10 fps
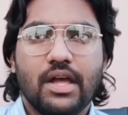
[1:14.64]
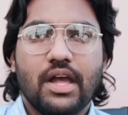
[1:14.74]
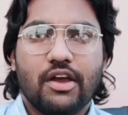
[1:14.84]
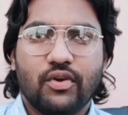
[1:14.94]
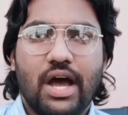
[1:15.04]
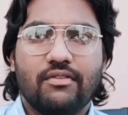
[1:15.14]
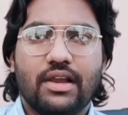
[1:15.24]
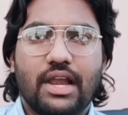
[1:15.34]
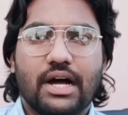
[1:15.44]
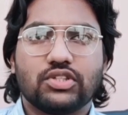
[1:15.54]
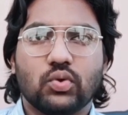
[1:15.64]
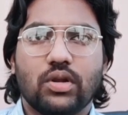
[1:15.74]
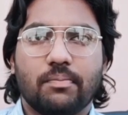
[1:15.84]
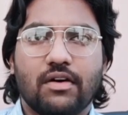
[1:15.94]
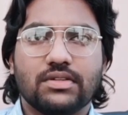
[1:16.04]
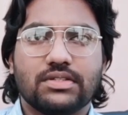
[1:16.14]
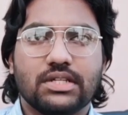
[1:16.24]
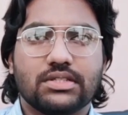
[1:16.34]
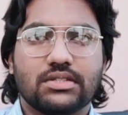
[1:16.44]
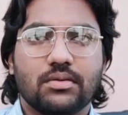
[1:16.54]
If you have a large solar power
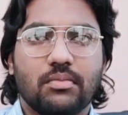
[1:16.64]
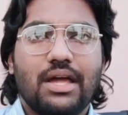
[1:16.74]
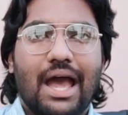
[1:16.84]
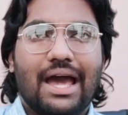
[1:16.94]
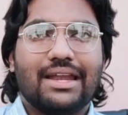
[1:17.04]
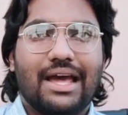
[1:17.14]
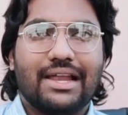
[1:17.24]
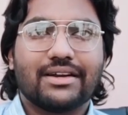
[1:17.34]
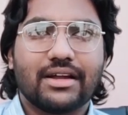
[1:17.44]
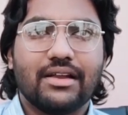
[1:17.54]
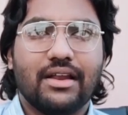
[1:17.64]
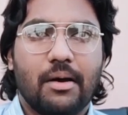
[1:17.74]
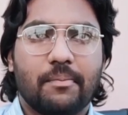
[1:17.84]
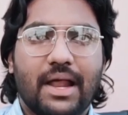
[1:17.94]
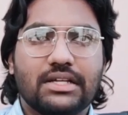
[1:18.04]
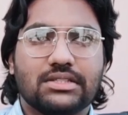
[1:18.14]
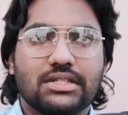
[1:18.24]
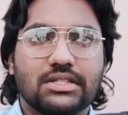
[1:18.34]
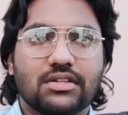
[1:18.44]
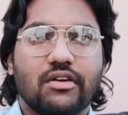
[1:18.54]
system and electrical
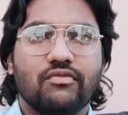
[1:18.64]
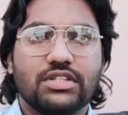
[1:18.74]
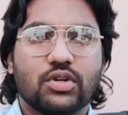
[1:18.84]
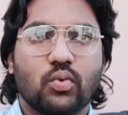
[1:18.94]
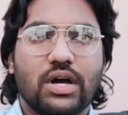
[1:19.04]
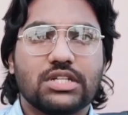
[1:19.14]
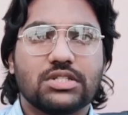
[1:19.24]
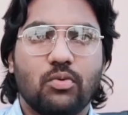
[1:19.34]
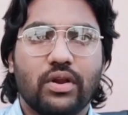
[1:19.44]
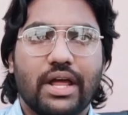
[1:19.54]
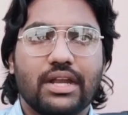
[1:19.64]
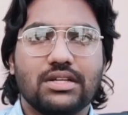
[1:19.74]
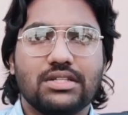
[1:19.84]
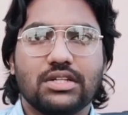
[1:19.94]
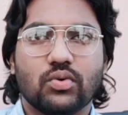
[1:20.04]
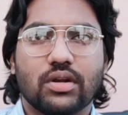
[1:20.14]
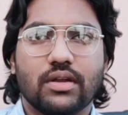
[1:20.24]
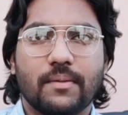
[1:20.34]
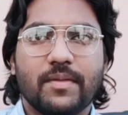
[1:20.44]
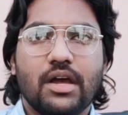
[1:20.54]
appliances which requires more energy to
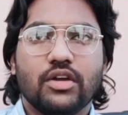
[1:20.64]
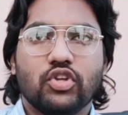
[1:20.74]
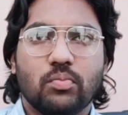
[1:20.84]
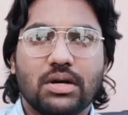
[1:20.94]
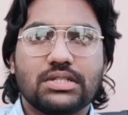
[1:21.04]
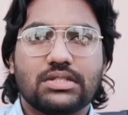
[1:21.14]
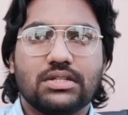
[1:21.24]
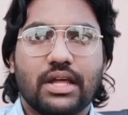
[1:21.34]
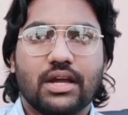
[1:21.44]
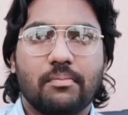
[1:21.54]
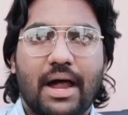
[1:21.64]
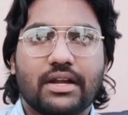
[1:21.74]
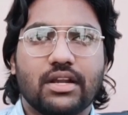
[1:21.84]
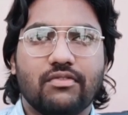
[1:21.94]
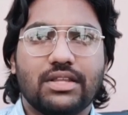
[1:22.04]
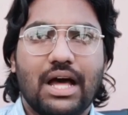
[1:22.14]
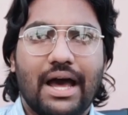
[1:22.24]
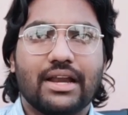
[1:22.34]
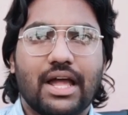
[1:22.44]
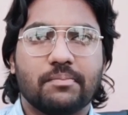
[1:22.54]
run, you must take a battery with
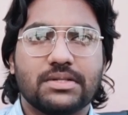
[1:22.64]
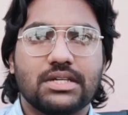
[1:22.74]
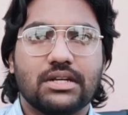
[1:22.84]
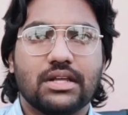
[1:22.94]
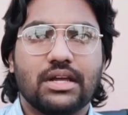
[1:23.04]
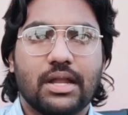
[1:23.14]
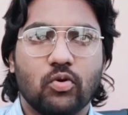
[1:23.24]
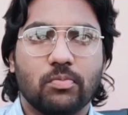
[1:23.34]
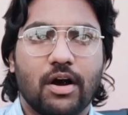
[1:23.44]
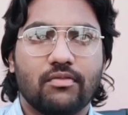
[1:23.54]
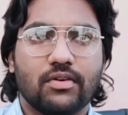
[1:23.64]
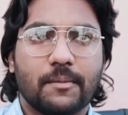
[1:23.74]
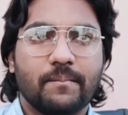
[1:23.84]
higher capacity and more power.